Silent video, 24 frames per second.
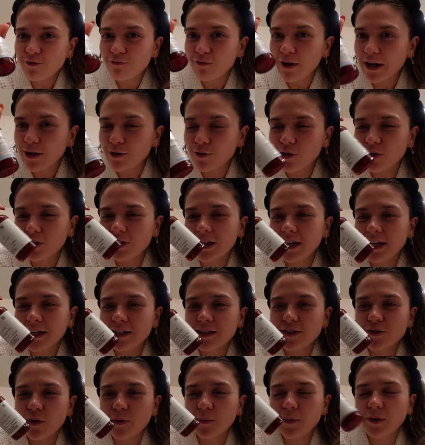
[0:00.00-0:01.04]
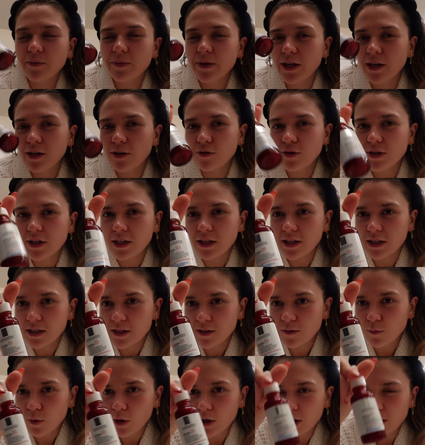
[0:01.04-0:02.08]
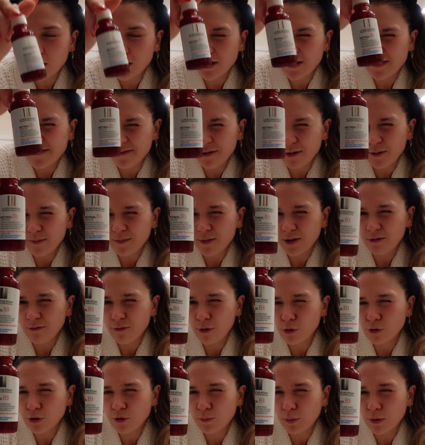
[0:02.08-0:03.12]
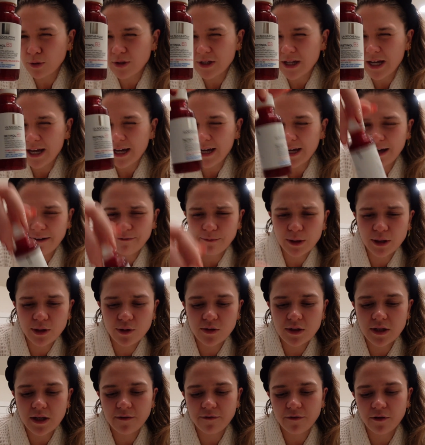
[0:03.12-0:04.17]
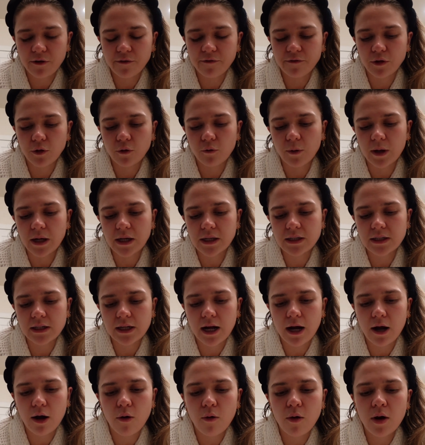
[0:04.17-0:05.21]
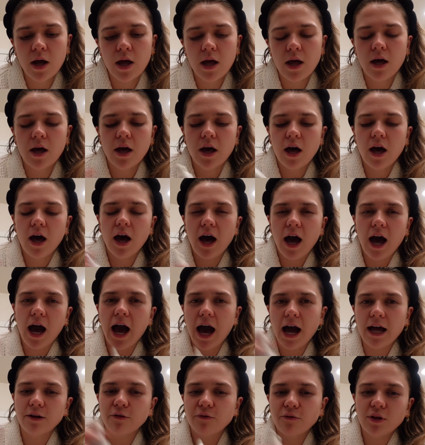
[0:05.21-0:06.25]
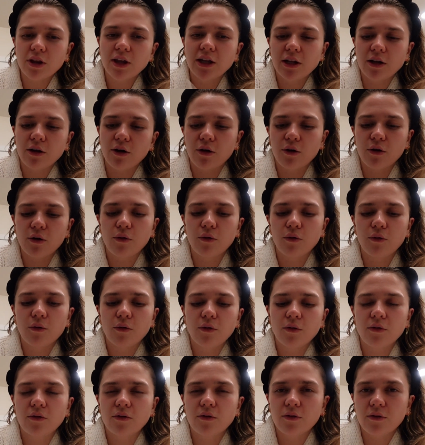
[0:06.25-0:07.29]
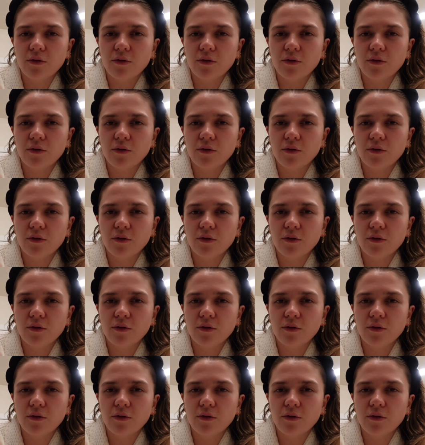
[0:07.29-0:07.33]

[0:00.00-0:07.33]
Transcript: a retinol night, so I'm gonna be using this one. It's from La Roche-Posay. I've been using it for a few weeks now. I don't really know